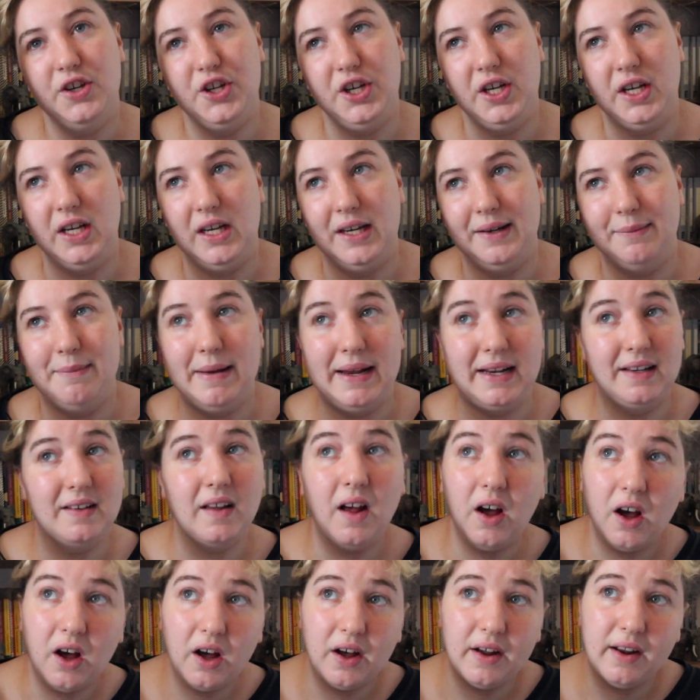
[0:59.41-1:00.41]
she
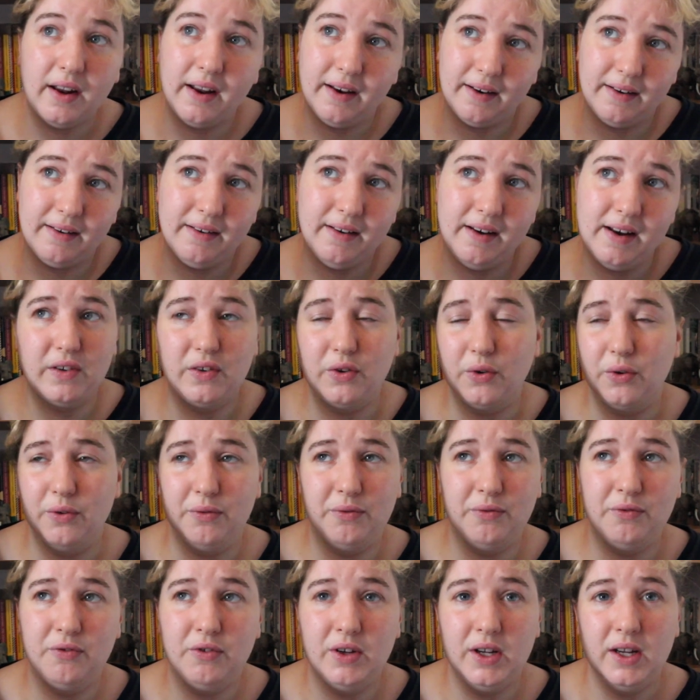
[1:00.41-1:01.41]
makes art and sort
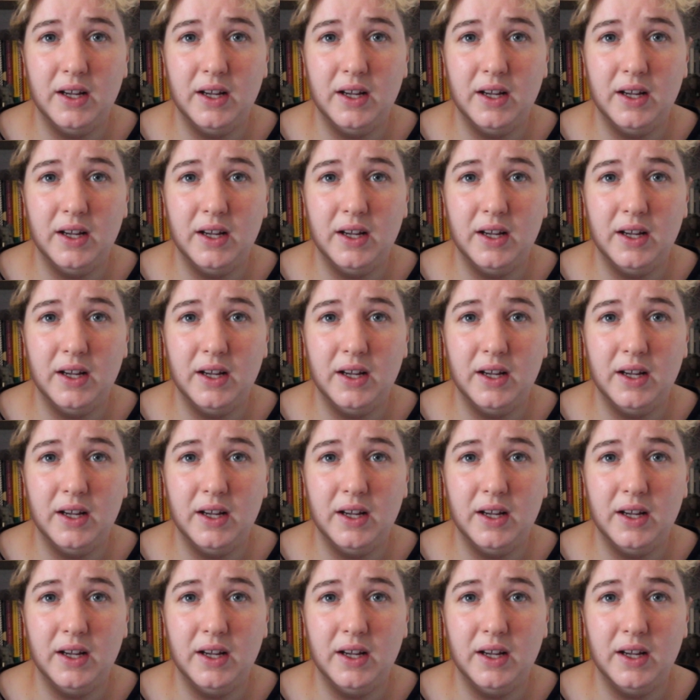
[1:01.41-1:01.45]
of